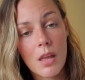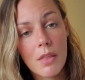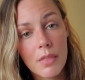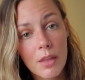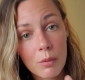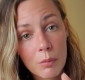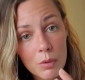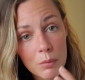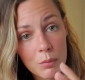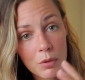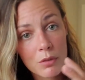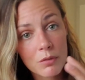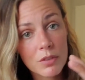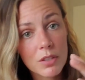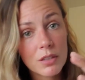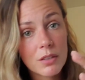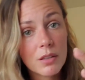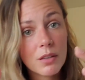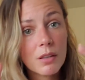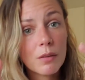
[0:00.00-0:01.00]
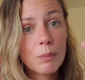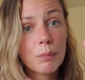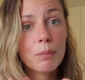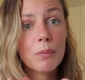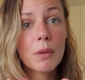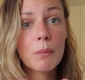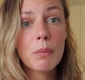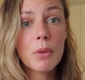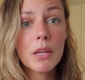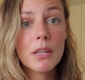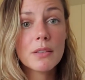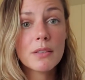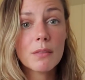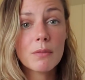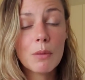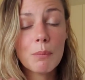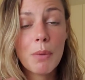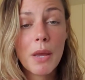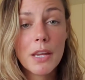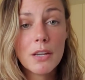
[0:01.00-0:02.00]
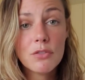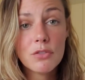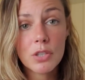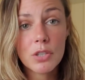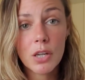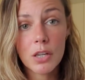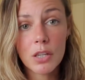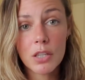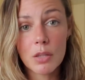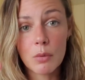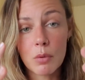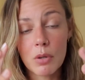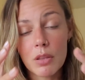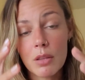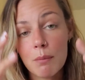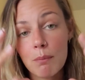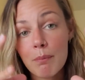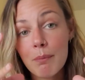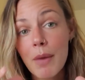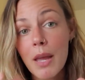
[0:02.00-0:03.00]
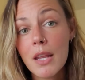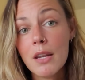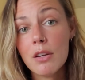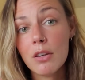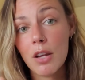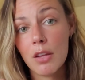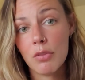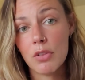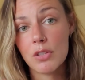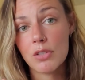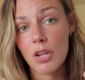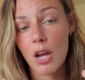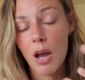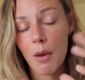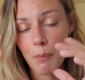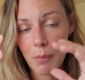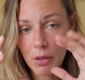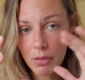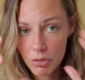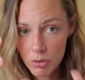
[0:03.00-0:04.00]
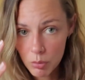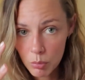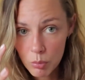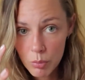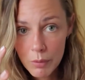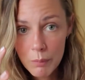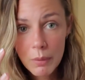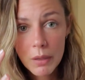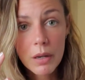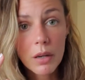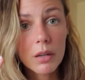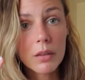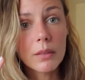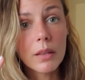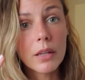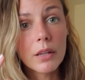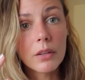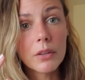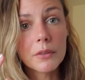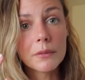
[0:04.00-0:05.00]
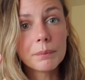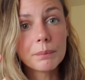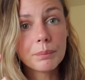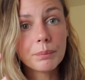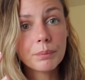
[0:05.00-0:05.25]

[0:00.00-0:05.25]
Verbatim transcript: Then we moved into the place of the patriarchy, where the men are at the top and the women are little.